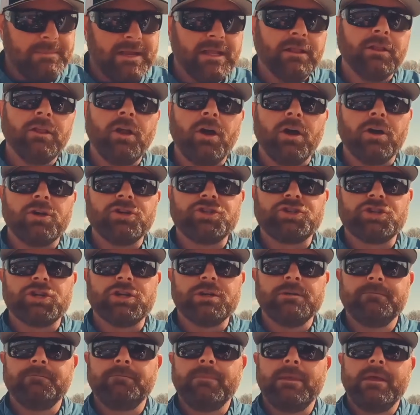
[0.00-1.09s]
a bit
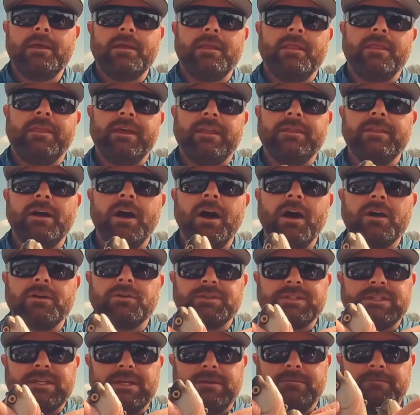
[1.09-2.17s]
larger than the
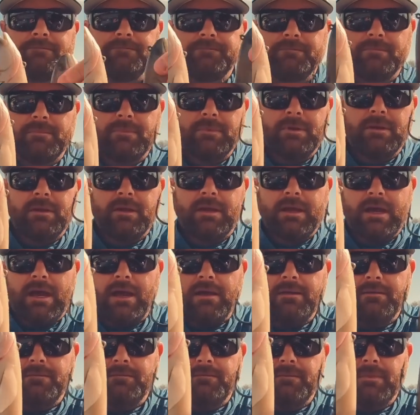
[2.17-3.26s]
Huddleston,
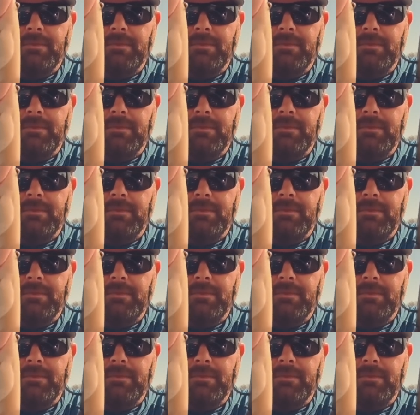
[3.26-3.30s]
okay?